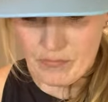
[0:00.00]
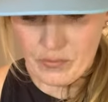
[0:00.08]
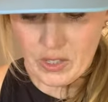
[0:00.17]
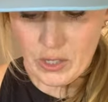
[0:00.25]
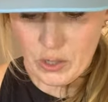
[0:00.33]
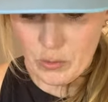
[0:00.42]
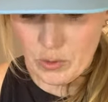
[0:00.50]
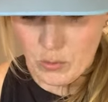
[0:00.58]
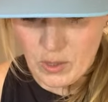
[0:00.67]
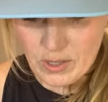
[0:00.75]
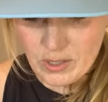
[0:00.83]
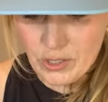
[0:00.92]
You would
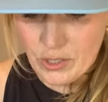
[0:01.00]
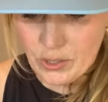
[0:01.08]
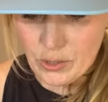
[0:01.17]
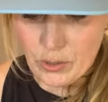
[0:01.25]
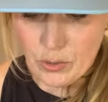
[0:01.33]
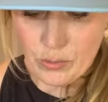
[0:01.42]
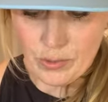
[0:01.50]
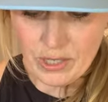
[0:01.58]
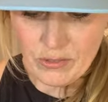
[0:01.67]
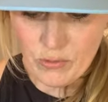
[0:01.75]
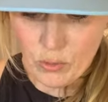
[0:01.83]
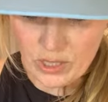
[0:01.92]
want to
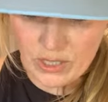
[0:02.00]
reinforce